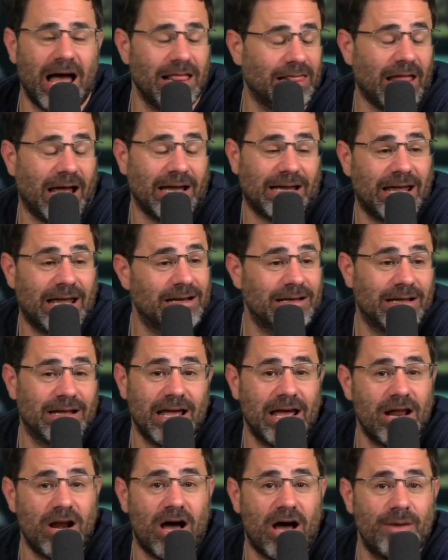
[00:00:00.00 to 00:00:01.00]
I like getting
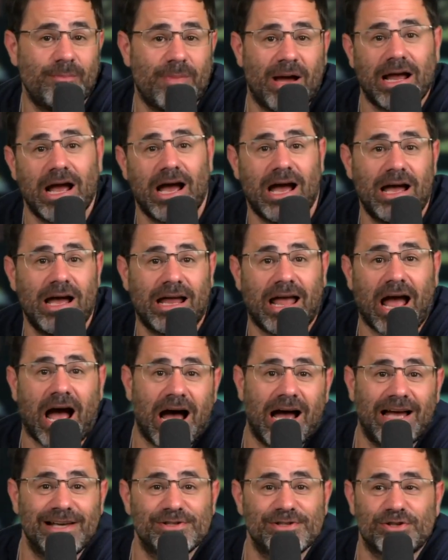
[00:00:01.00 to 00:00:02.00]
hit on by
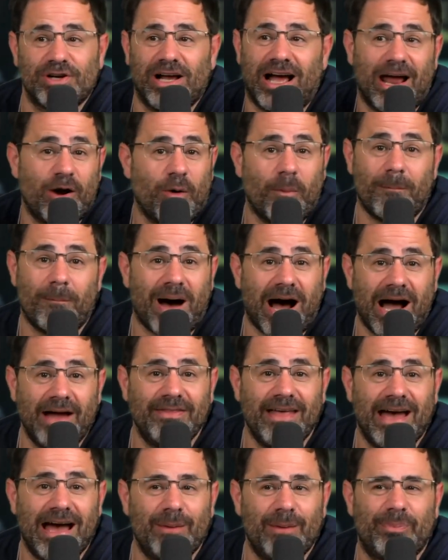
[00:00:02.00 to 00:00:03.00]
guys or i don't
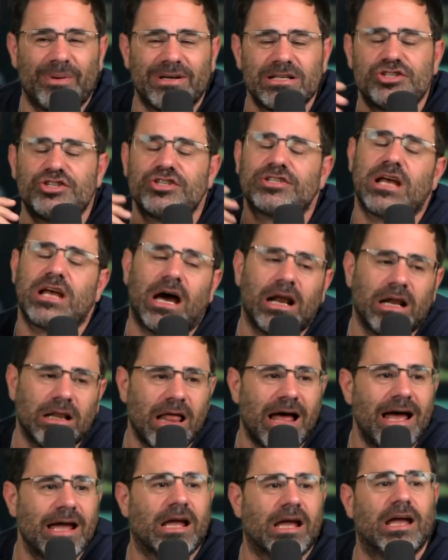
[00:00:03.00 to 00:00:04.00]
mind that but it's just kind of
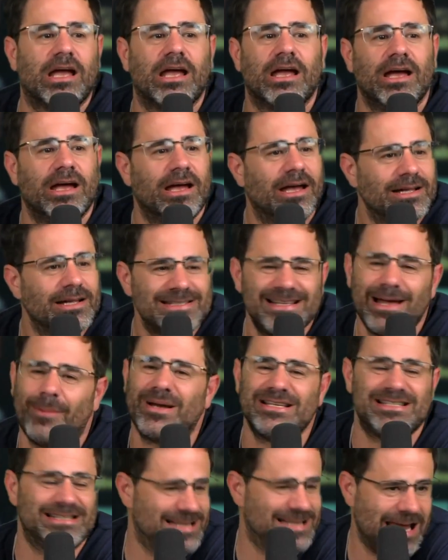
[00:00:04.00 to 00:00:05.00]
like it's not
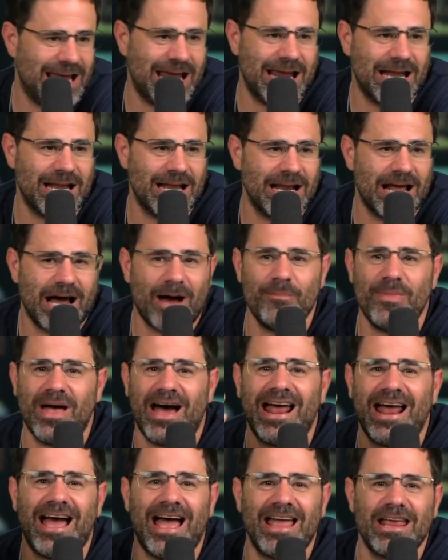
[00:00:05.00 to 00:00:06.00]
my scene i'm
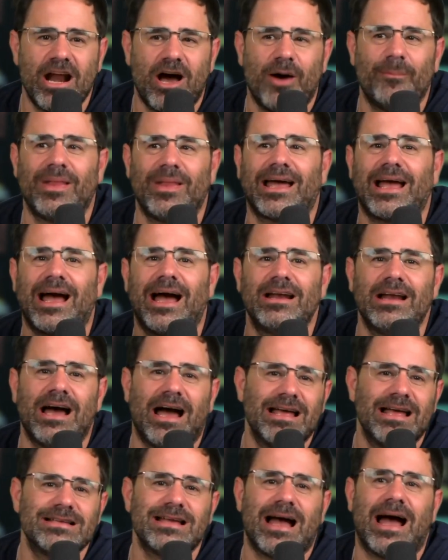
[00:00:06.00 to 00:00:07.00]
not you know i'm like i,
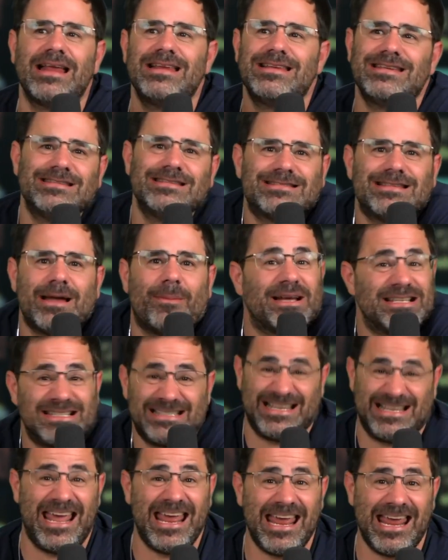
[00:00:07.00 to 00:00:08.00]
I, I it's not my
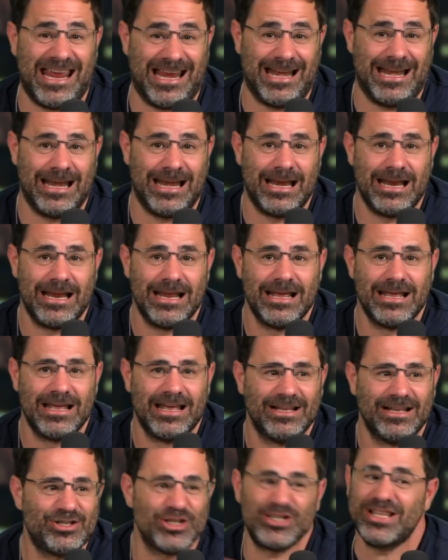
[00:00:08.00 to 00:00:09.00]
scene mm -hmm.
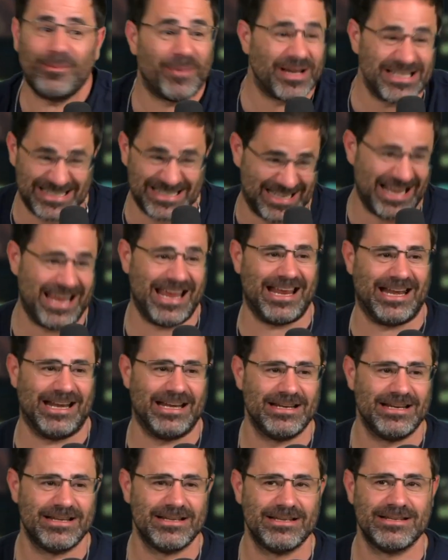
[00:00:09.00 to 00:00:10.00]
it's just not my scene
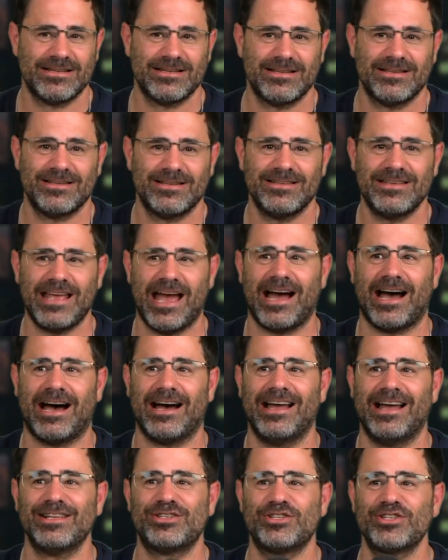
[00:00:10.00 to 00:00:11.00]
it's larping yeah it's
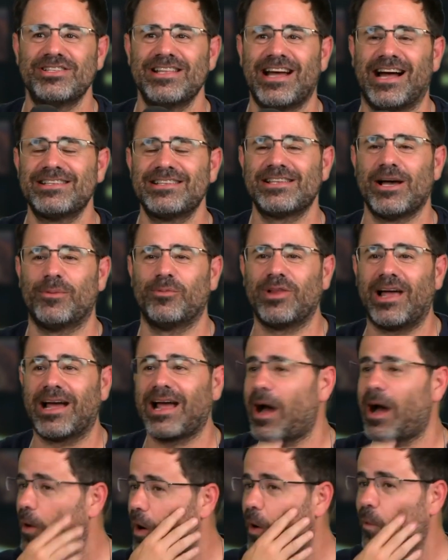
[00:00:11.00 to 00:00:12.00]
mm -hmm. just not something
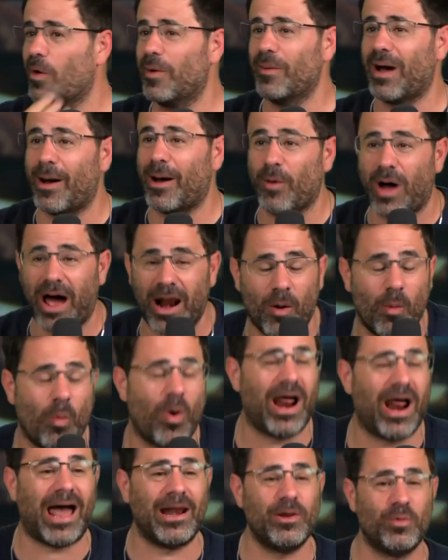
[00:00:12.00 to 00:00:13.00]
like i, I want to I, I, don't
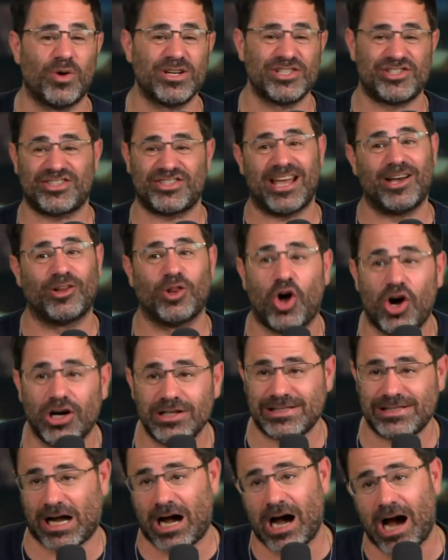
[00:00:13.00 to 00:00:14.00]
want i didn't want to stay a
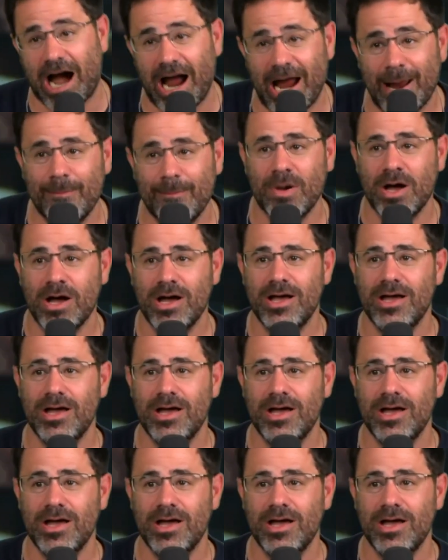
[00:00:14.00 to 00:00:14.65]
long time